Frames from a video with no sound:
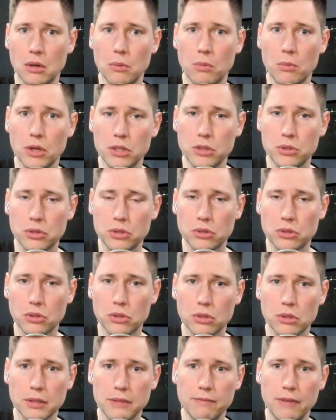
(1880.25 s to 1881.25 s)
what you can
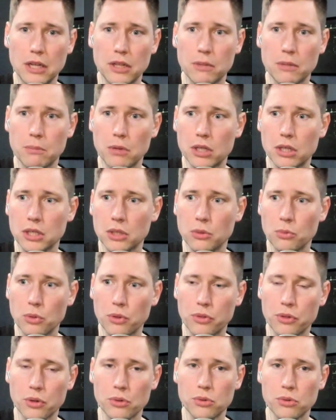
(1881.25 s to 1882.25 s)
currently find on the market
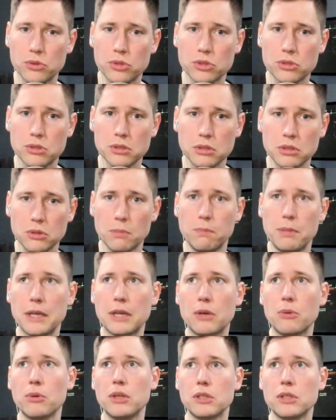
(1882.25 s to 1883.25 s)
with those
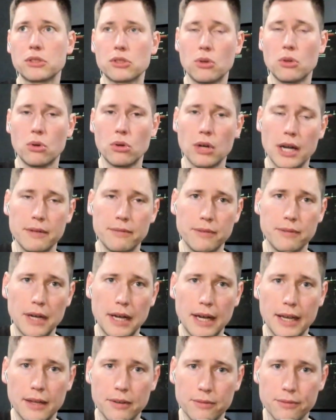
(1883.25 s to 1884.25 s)
ubiquitous Core
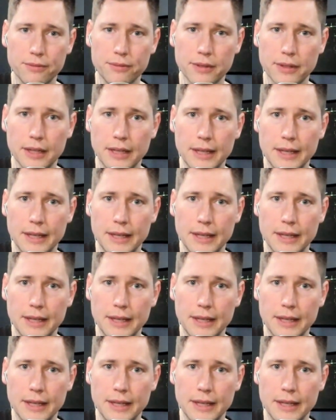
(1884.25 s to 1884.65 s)
i5,